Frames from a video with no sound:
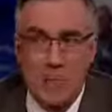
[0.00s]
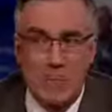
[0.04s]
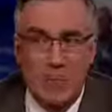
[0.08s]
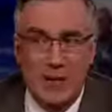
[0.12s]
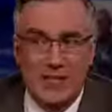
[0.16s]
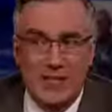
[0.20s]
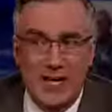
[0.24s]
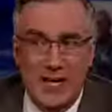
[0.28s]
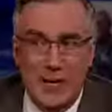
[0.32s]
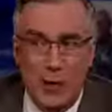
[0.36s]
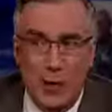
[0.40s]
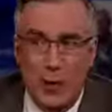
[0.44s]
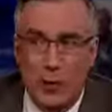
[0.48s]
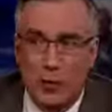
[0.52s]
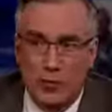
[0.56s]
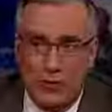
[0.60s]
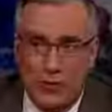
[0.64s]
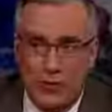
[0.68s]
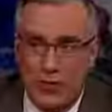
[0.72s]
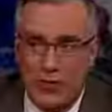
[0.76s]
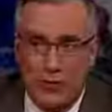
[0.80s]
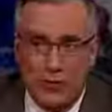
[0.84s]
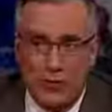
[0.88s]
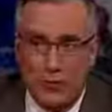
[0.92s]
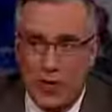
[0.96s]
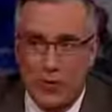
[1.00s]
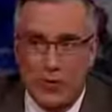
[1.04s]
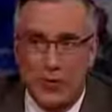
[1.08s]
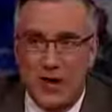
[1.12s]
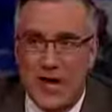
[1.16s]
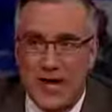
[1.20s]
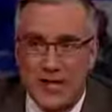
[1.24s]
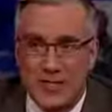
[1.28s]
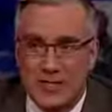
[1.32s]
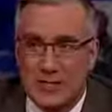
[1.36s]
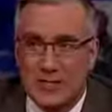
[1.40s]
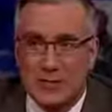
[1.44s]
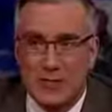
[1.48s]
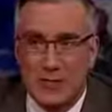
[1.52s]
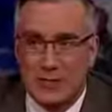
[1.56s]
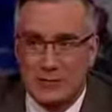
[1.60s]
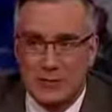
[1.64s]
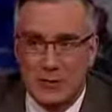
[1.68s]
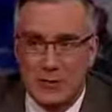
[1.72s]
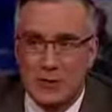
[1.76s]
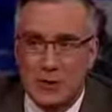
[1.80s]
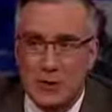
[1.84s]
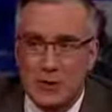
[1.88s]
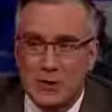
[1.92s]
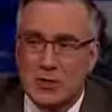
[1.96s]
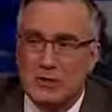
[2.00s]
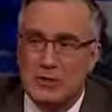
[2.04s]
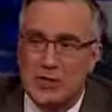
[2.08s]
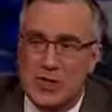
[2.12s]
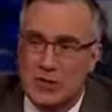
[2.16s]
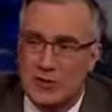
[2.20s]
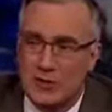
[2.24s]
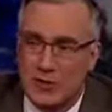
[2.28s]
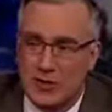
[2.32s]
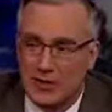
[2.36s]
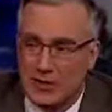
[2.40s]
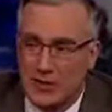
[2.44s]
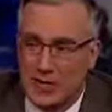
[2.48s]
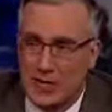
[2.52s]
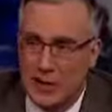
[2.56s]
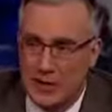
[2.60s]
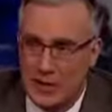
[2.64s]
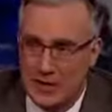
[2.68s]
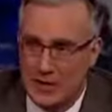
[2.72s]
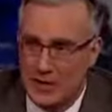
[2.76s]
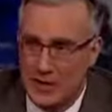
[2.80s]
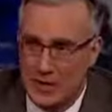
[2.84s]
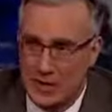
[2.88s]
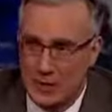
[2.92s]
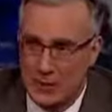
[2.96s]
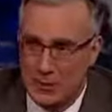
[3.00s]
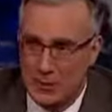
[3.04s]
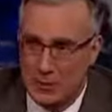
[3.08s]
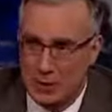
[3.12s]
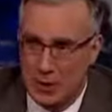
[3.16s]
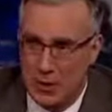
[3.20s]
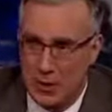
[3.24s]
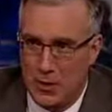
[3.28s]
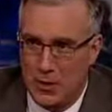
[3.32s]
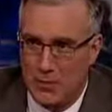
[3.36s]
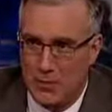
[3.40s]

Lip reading: but they don't realize that they're supposed to leave the theater at the end of the show.